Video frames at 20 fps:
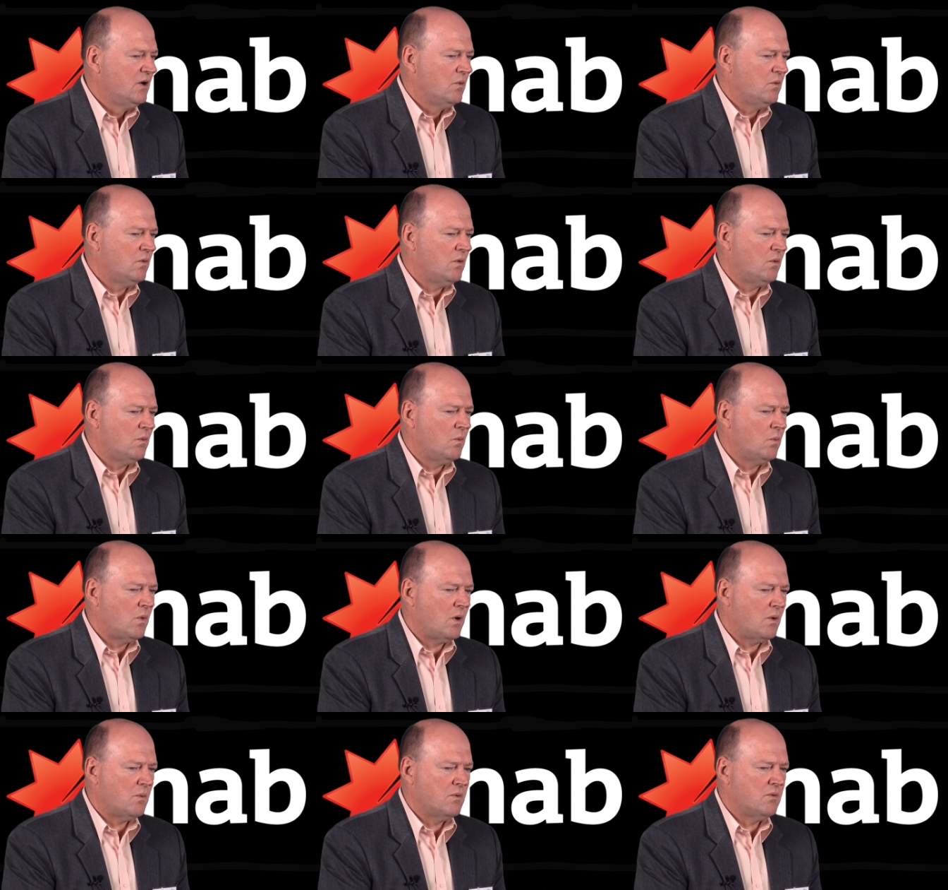
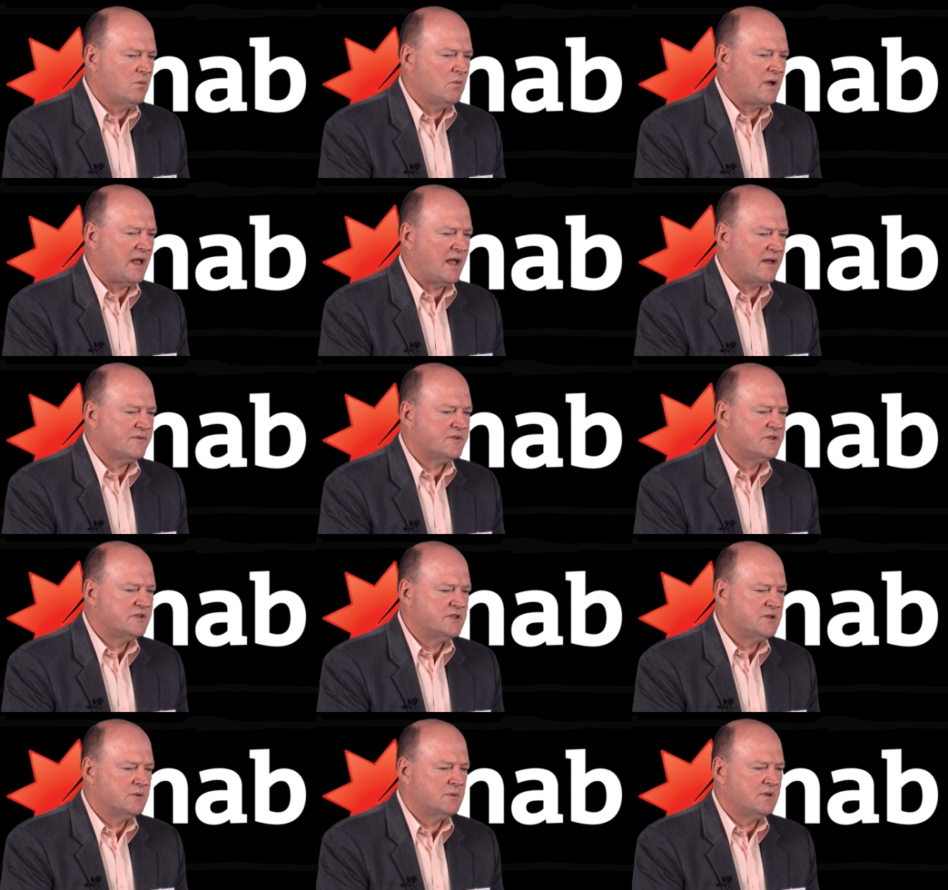What we'll have
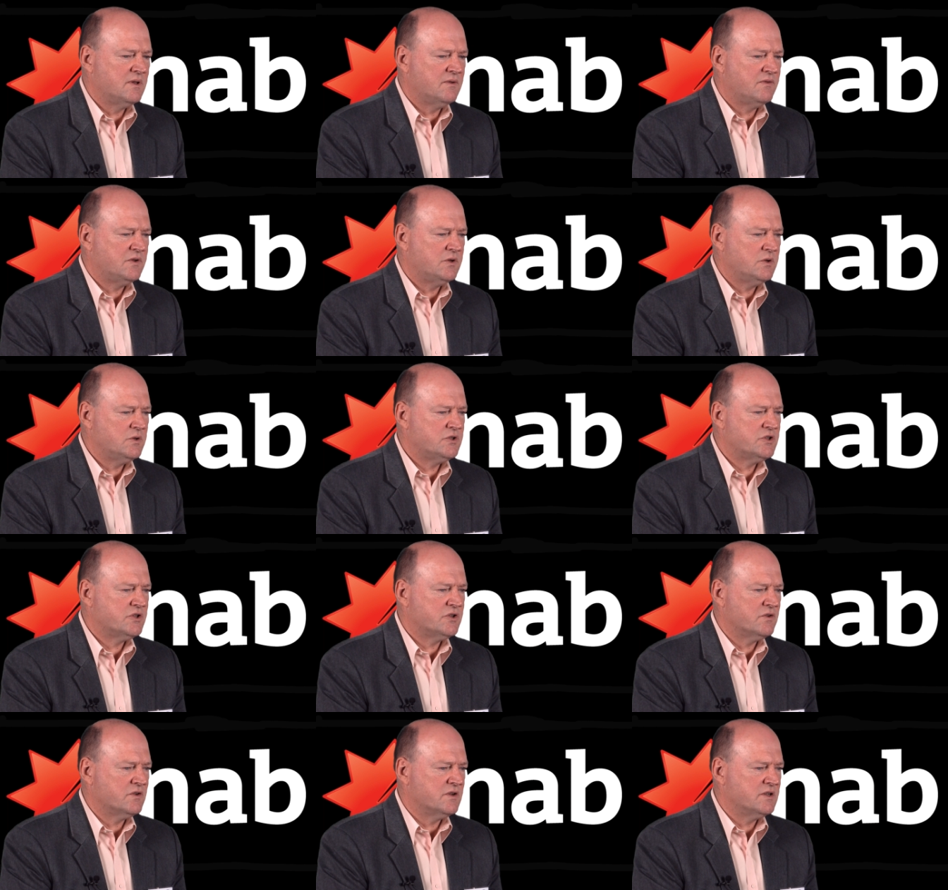to do in the
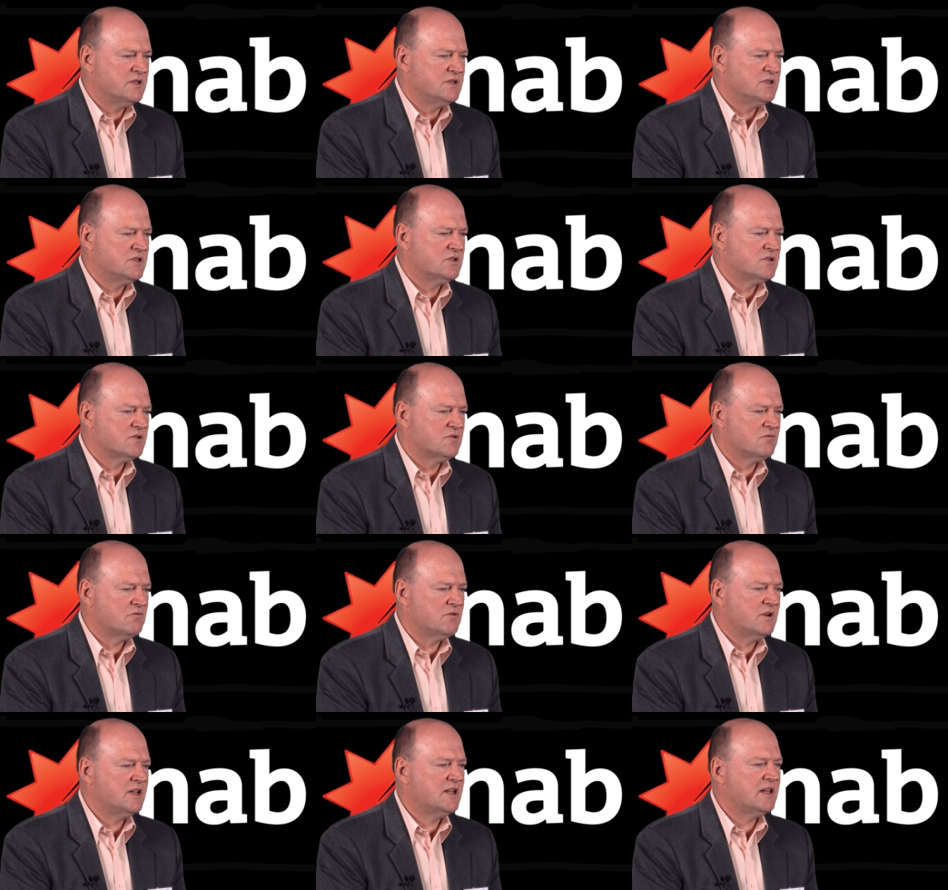future is
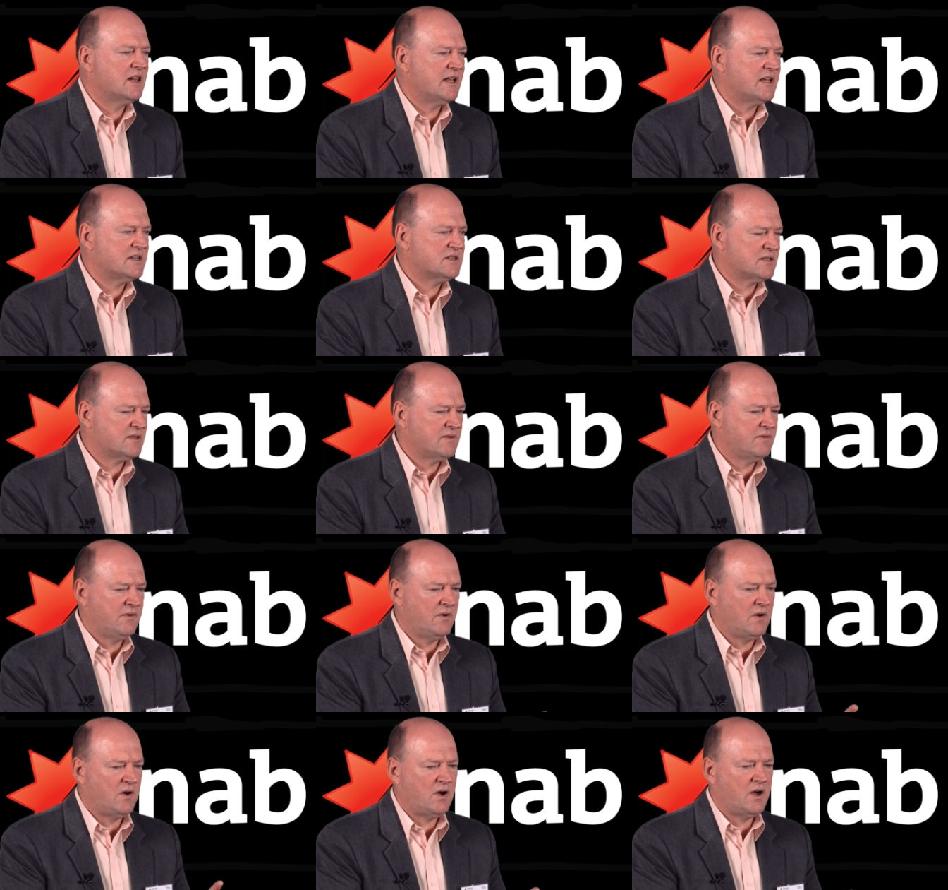
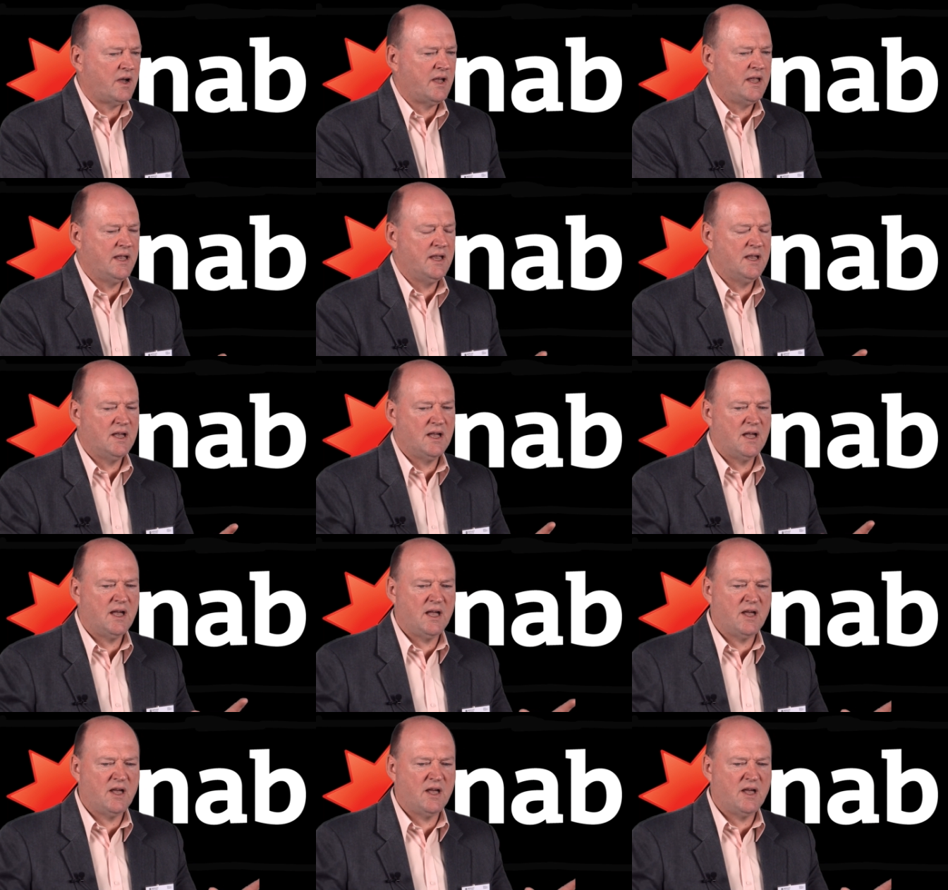reclassify